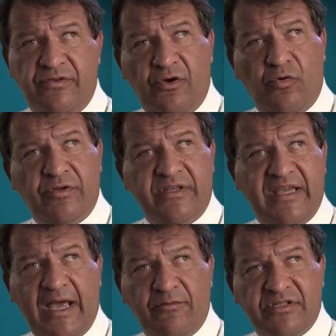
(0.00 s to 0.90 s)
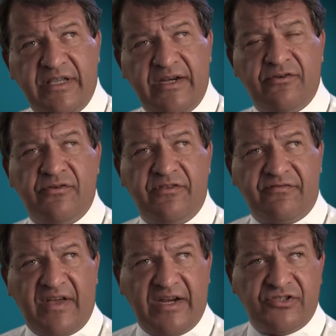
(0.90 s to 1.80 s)
They're holding the hours later, and the
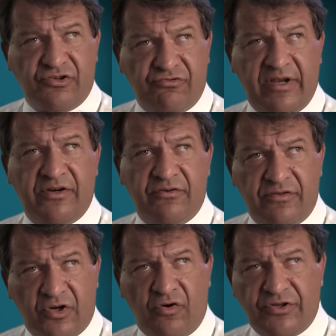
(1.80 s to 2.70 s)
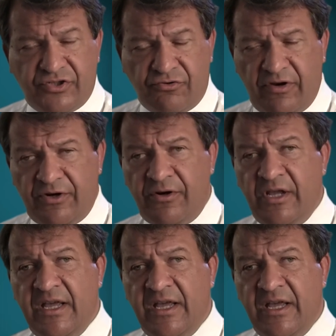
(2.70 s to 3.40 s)
fines are greater, and the costs are greater.